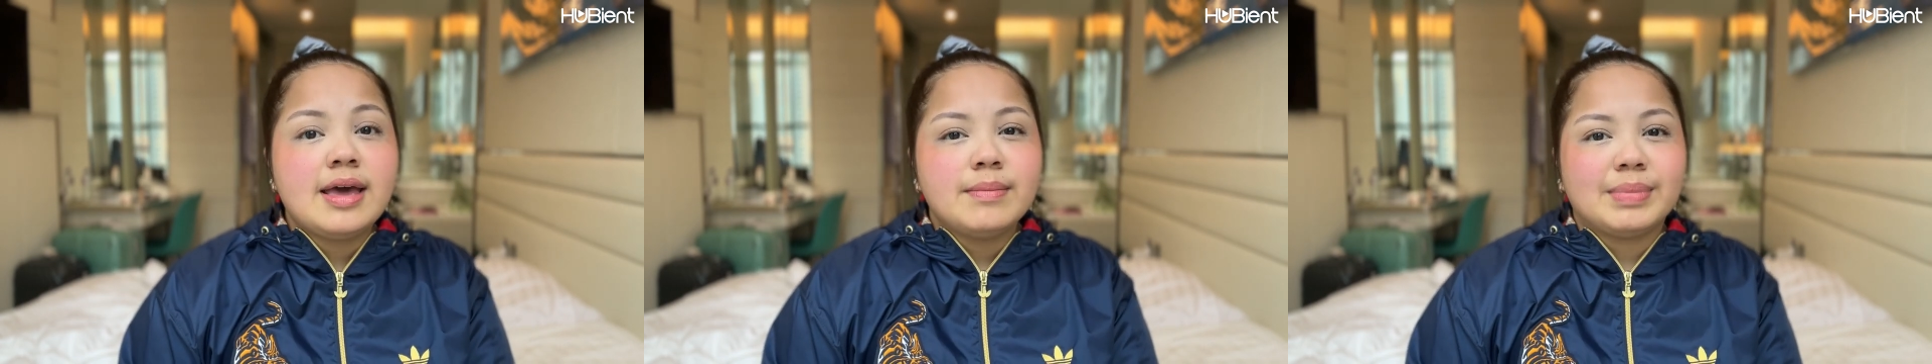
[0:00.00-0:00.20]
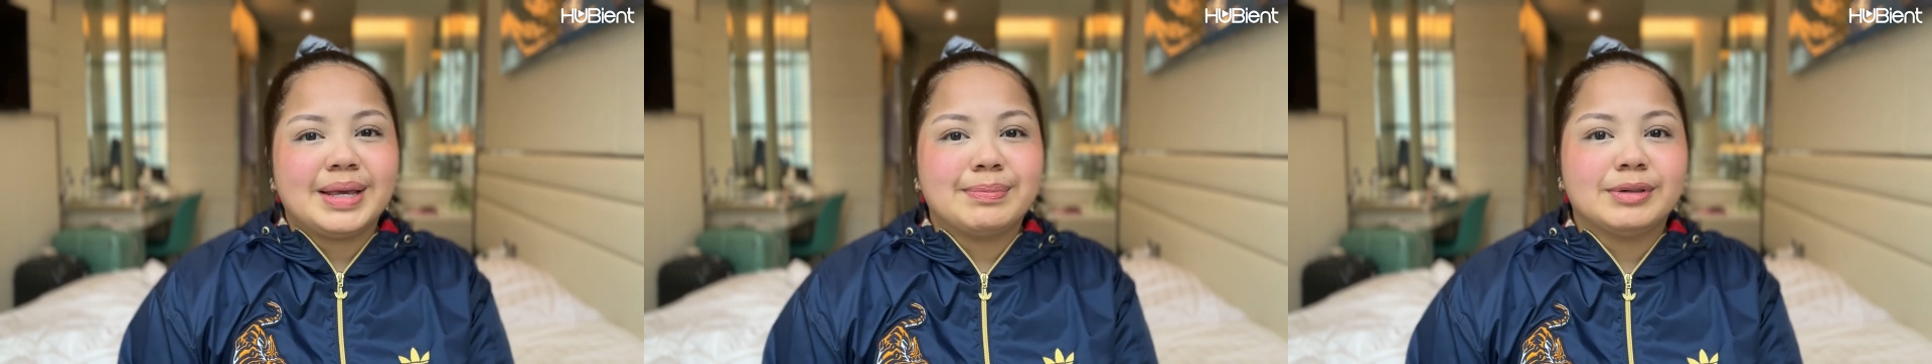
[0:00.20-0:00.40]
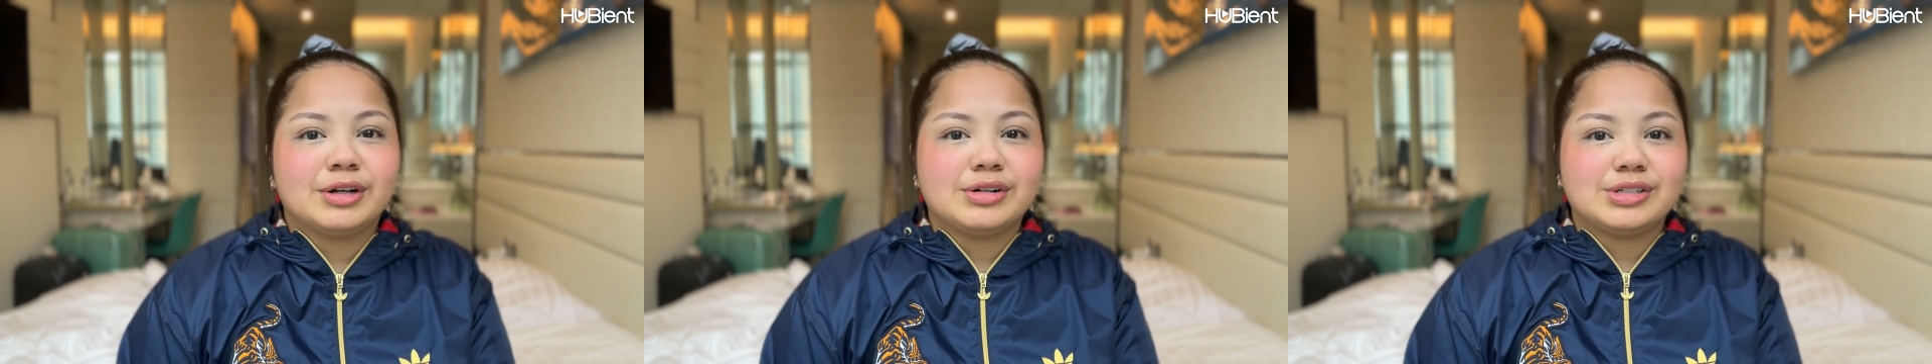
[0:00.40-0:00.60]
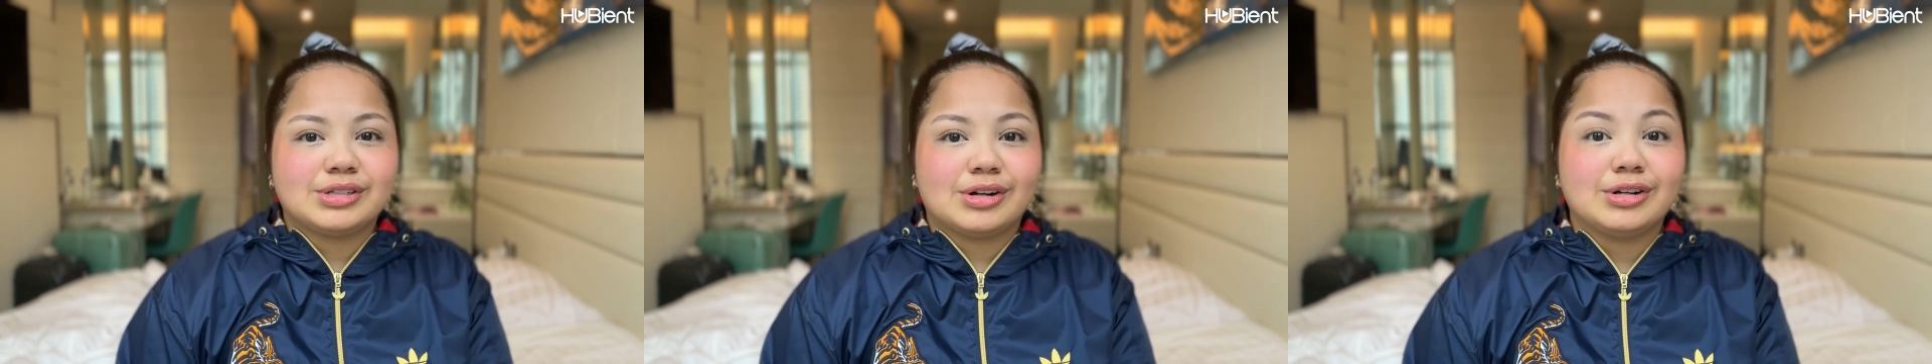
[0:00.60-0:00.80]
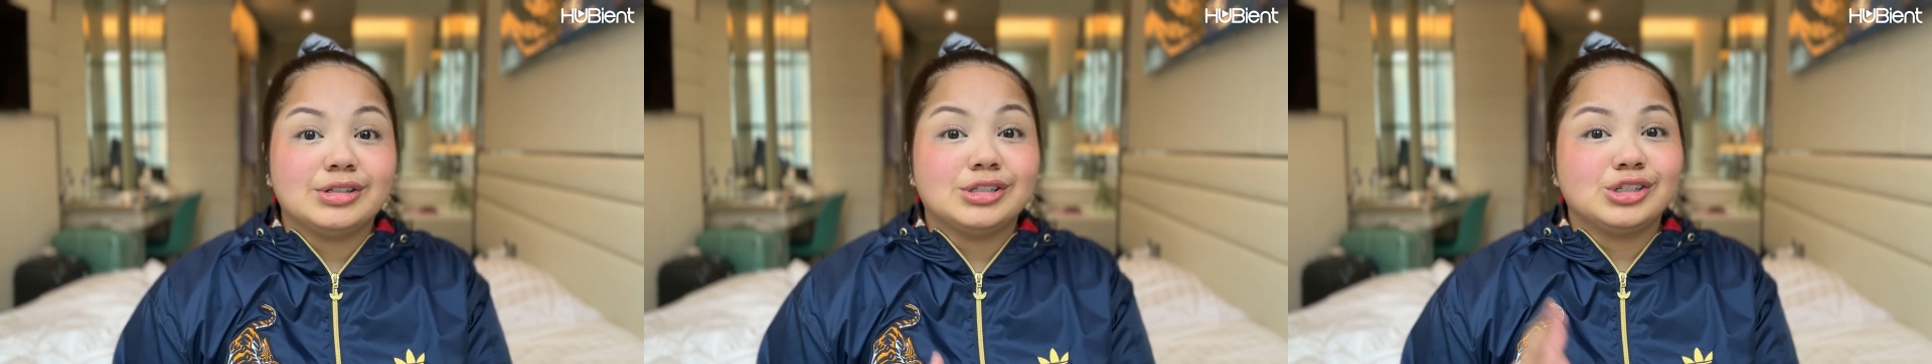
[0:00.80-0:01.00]
People are
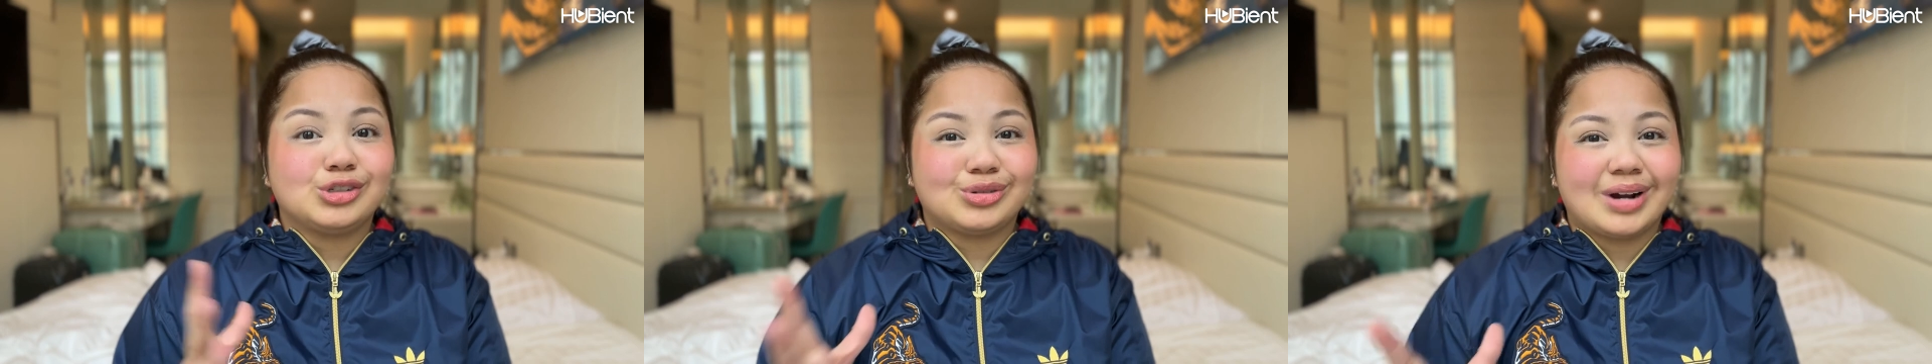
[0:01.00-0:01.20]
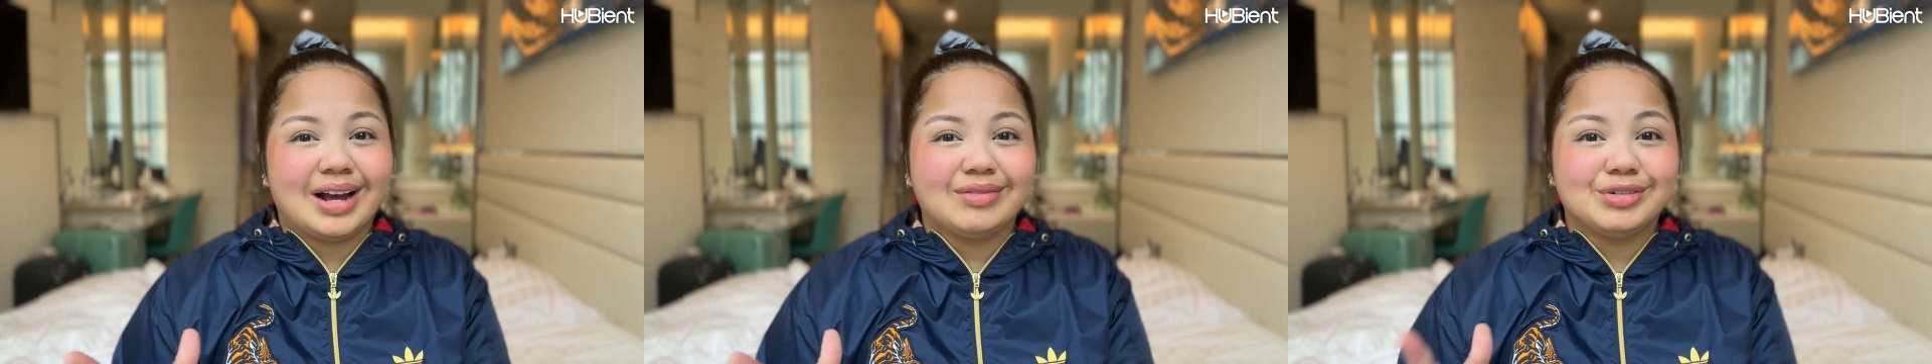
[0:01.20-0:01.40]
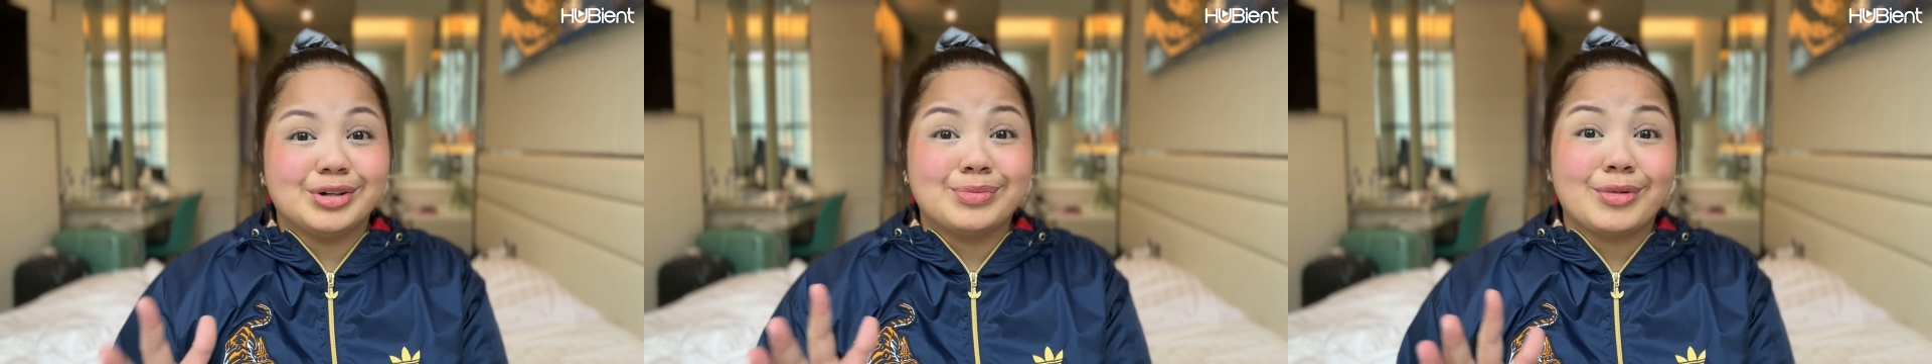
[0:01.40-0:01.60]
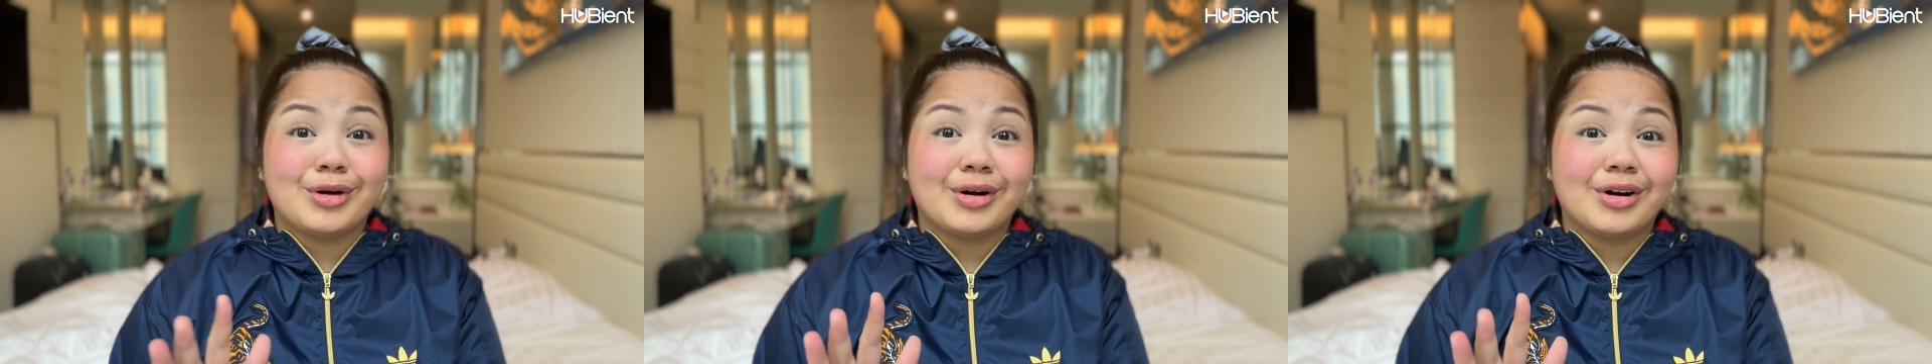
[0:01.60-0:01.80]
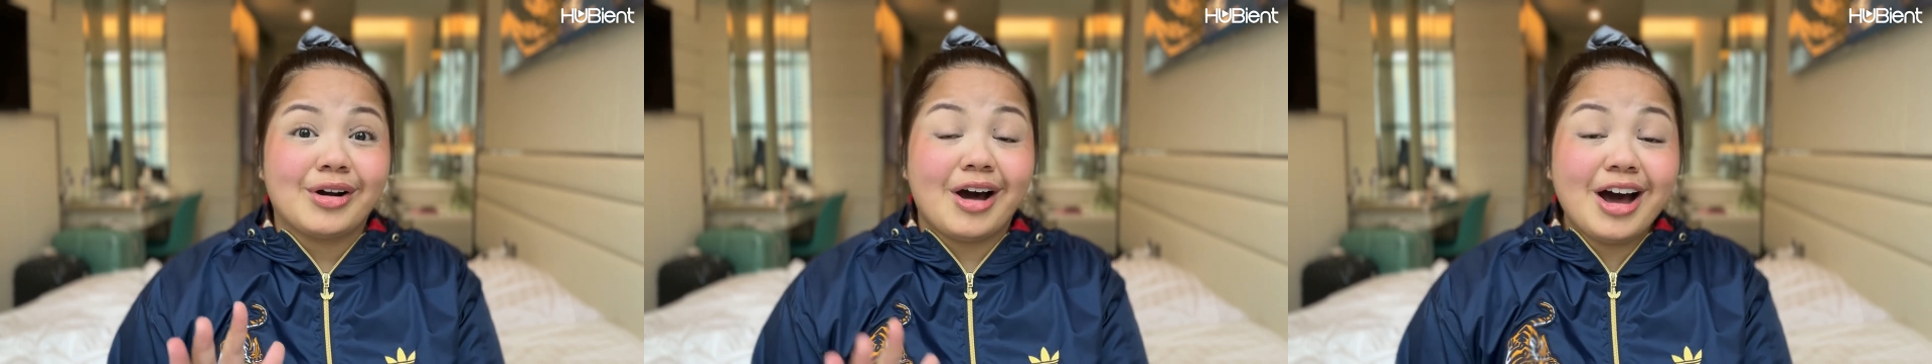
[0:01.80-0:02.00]
starting to travel
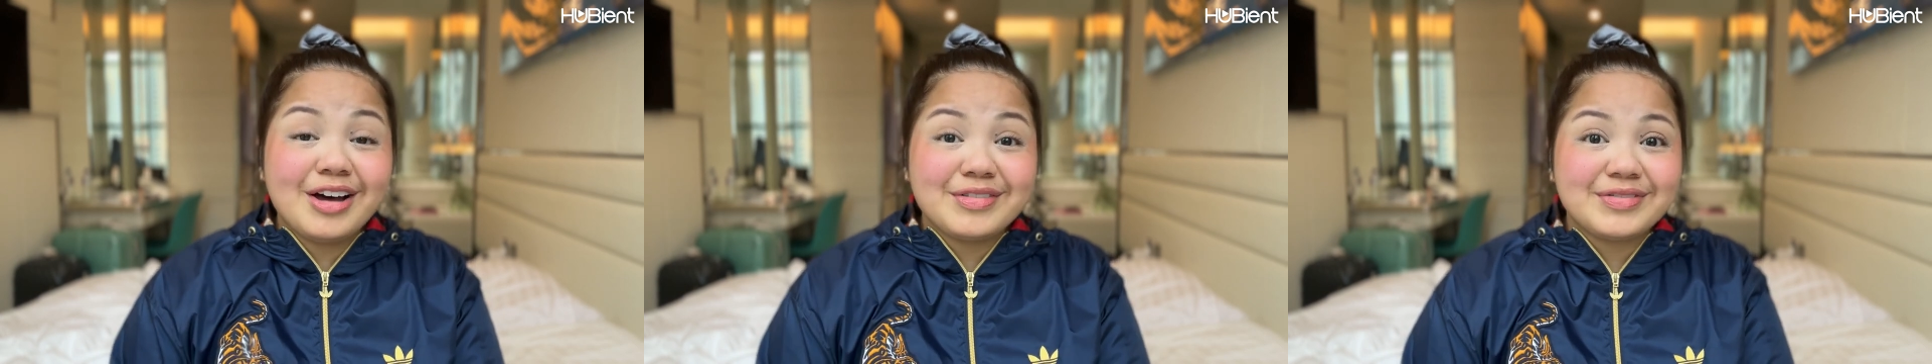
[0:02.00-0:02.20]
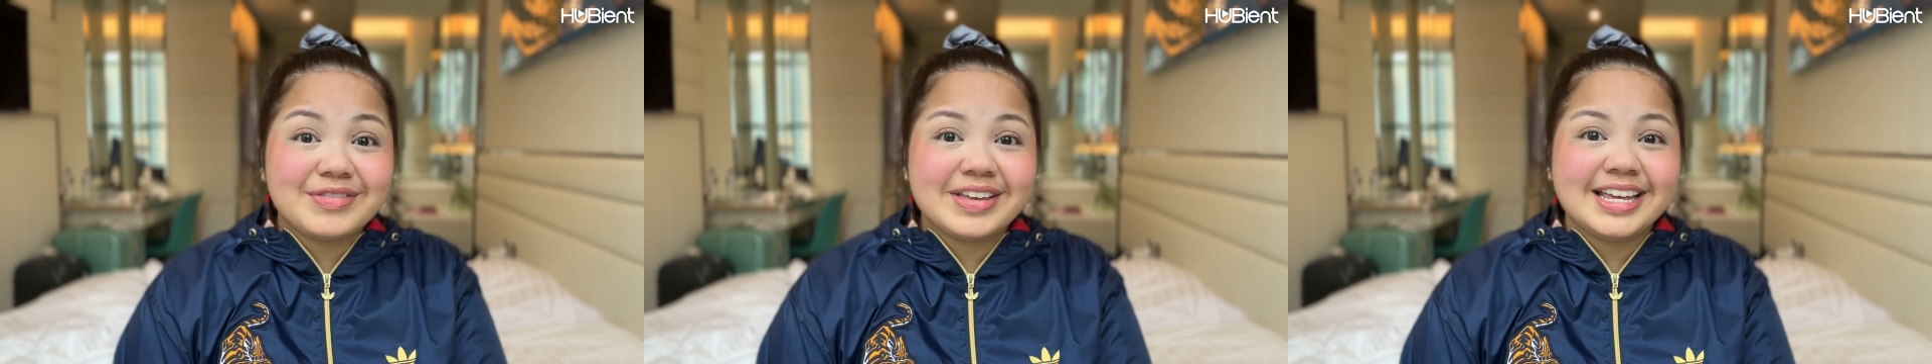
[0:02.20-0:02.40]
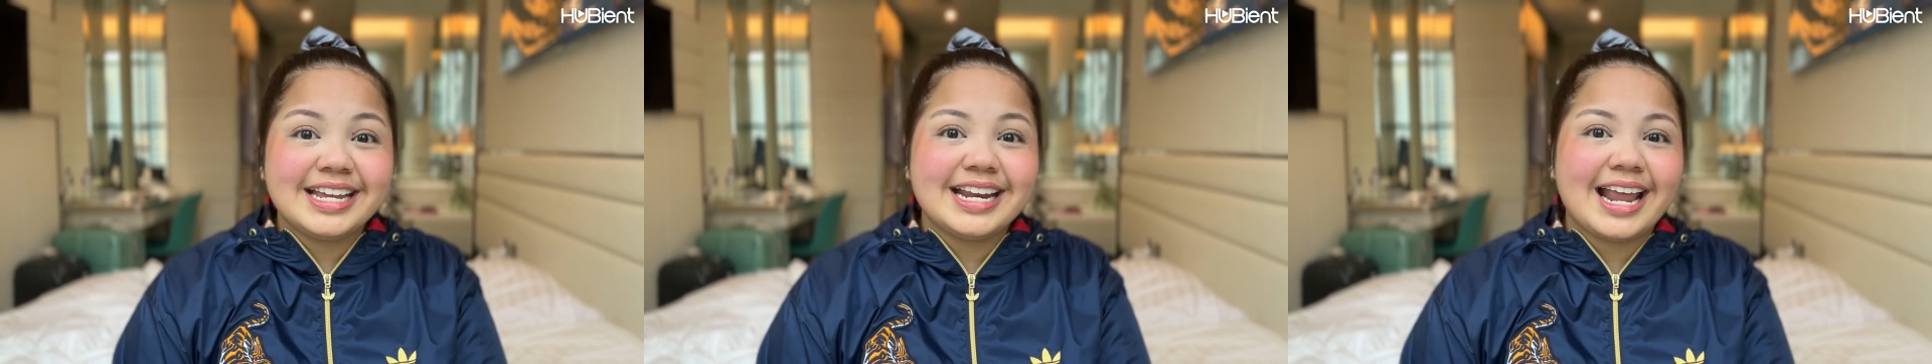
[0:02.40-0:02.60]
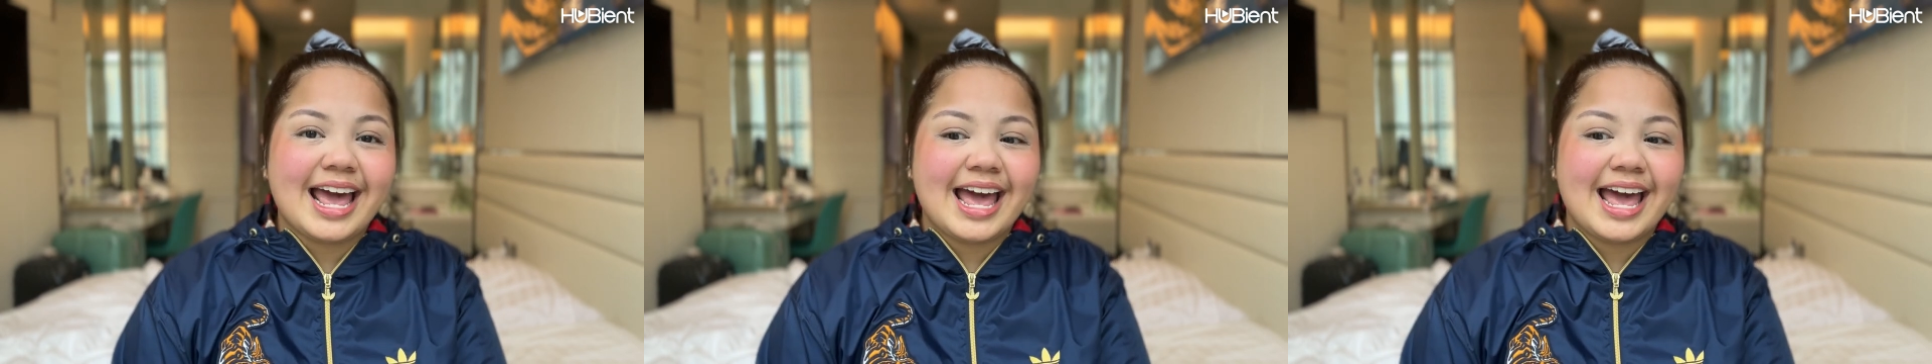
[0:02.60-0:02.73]
more often,